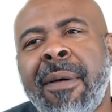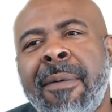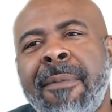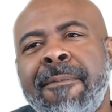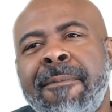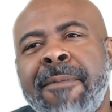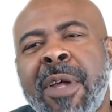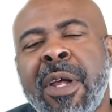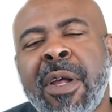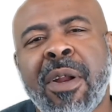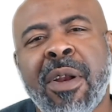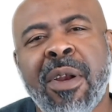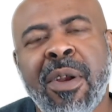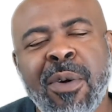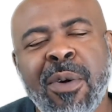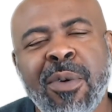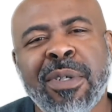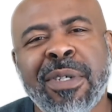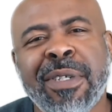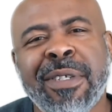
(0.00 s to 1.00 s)

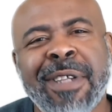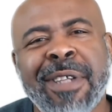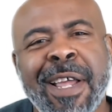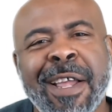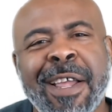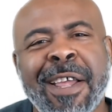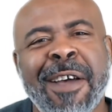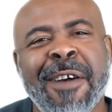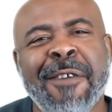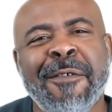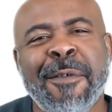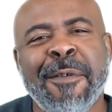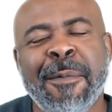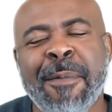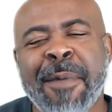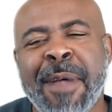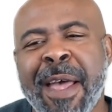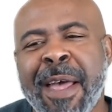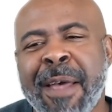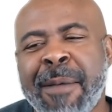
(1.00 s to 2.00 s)
conclusions that come from
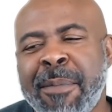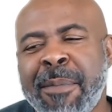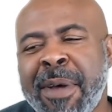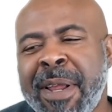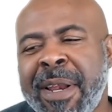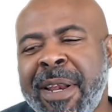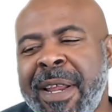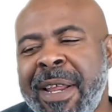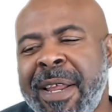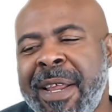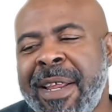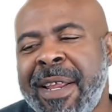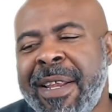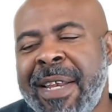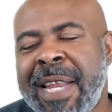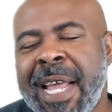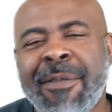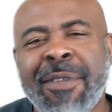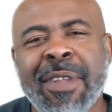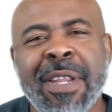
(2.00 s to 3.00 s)
that. But
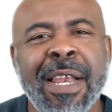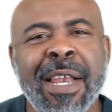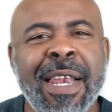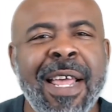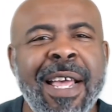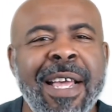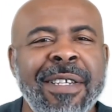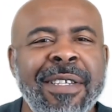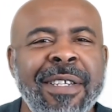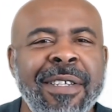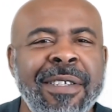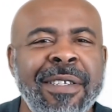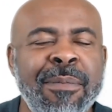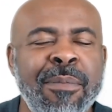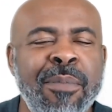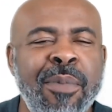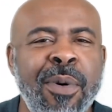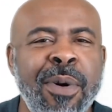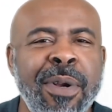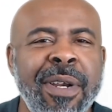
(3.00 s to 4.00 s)
nevertheless, it's
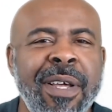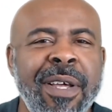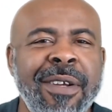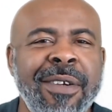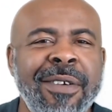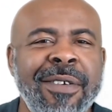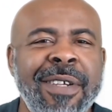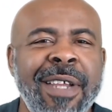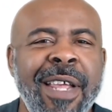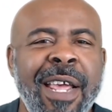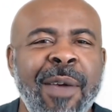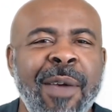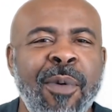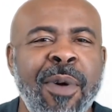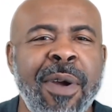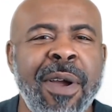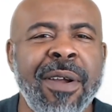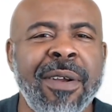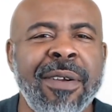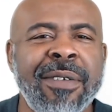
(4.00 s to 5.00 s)
important to understand
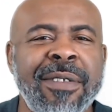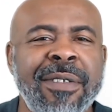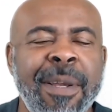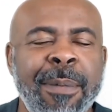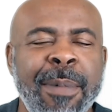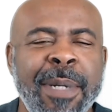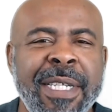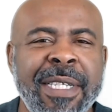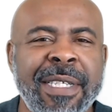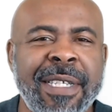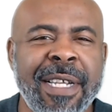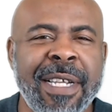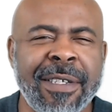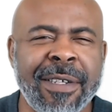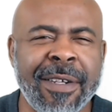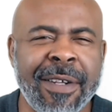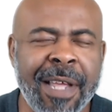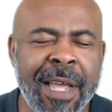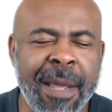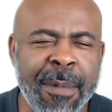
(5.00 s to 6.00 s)
where some of these things are
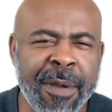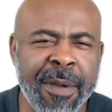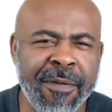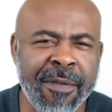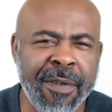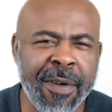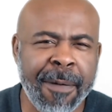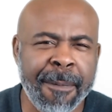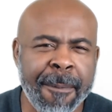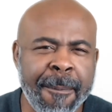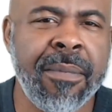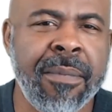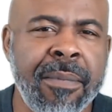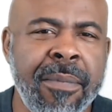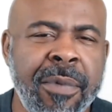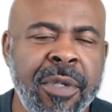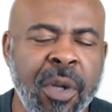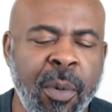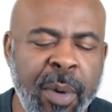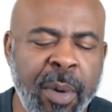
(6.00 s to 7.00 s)
coming from.
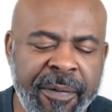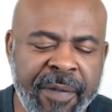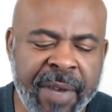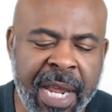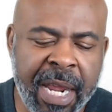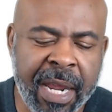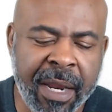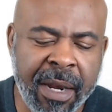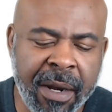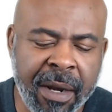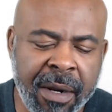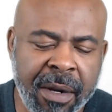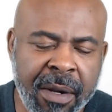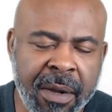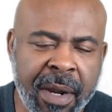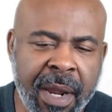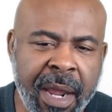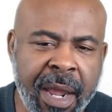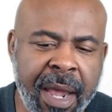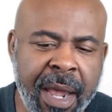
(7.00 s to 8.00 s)
So we've taken a
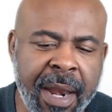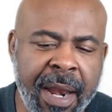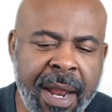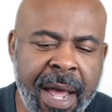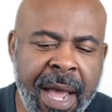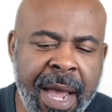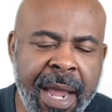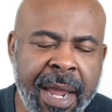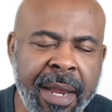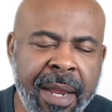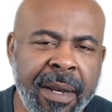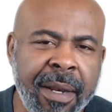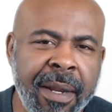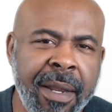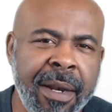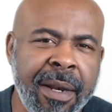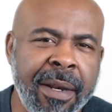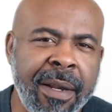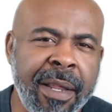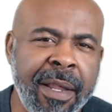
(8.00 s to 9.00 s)
look at height in
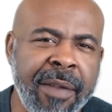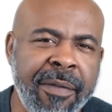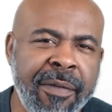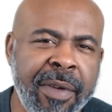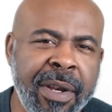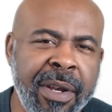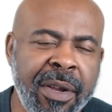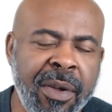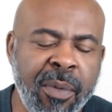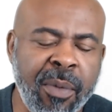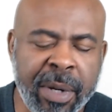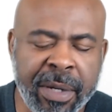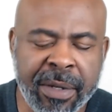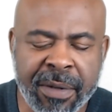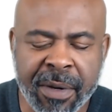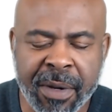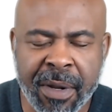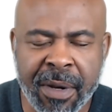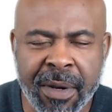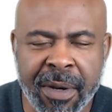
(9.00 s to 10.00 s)
another video. We
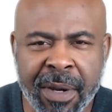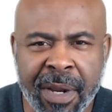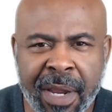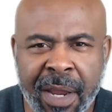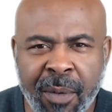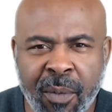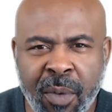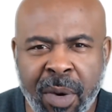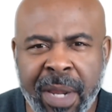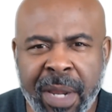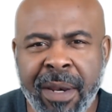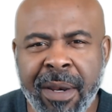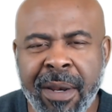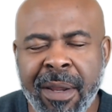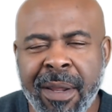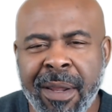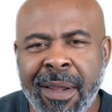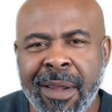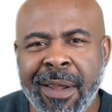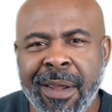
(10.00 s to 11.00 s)
took a look at weight.
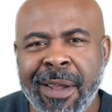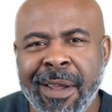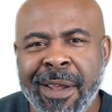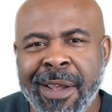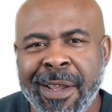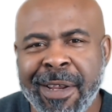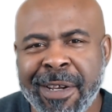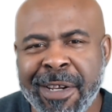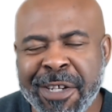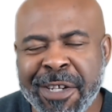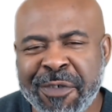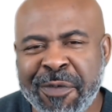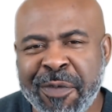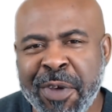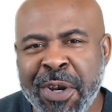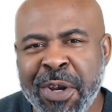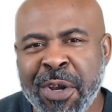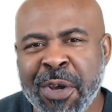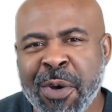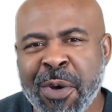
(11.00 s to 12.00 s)
In this
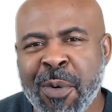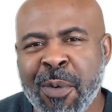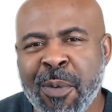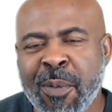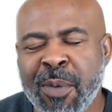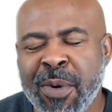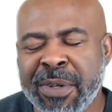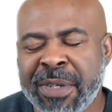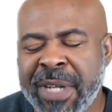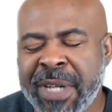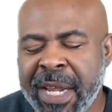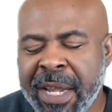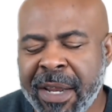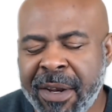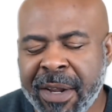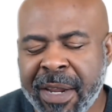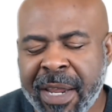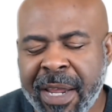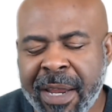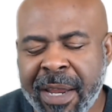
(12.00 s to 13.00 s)
video, we'll take a
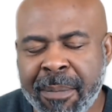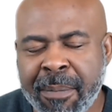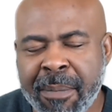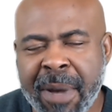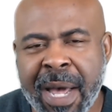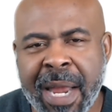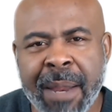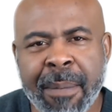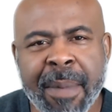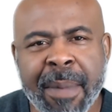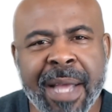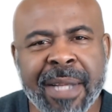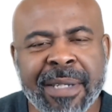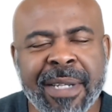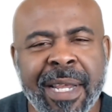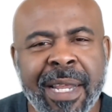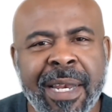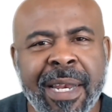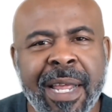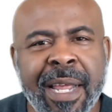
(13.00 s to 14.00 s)
look at body mass
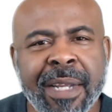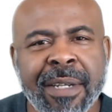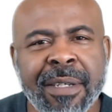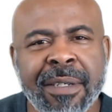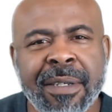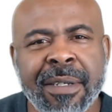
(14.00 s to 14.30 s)
index